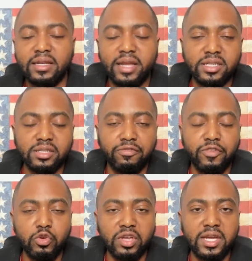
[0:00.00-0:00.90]
there's a
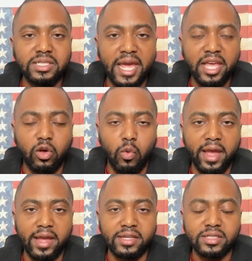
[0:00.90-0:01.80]
few key
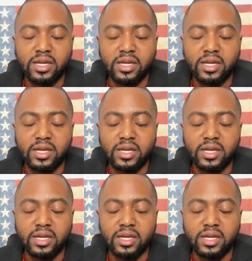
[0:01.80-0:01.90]
takeaways